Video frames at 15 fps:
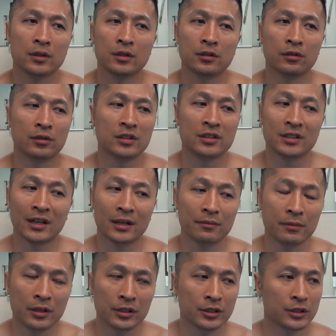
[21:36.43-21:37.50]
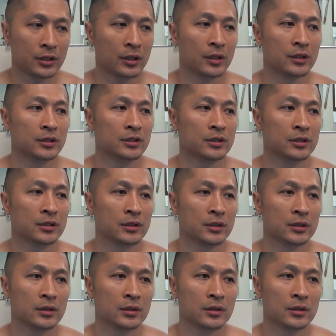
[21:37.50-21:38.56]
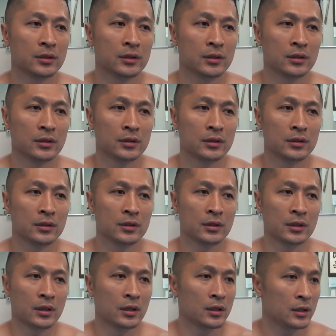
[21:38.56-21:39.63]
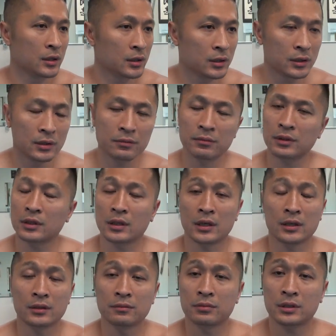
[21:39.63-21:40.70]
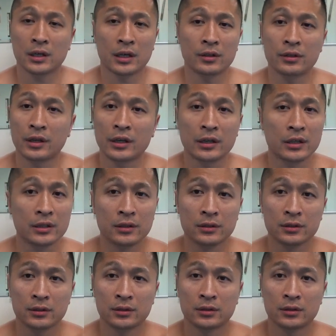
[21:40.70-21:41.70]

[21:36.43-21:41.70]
You know, he's not a martial artist. And clearly McConaughey, McConaughey ain't either.